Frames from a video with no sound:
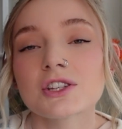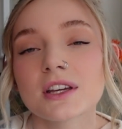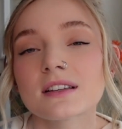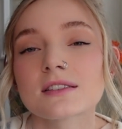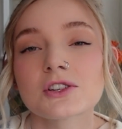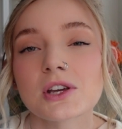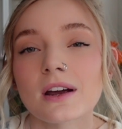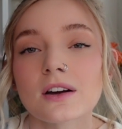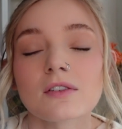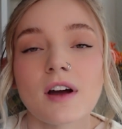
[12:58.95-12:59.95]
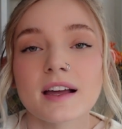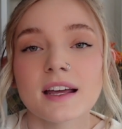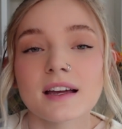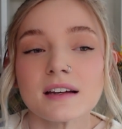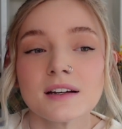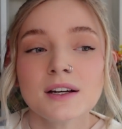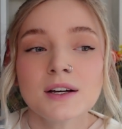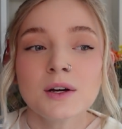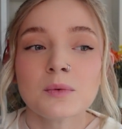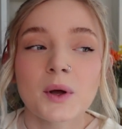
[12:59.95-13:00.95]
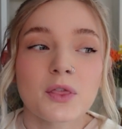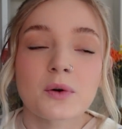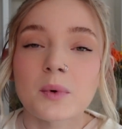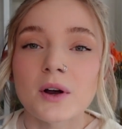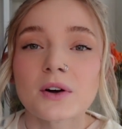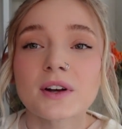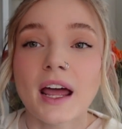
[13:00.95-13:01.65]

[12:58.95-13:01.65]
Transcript: she gets to share her writing with the world.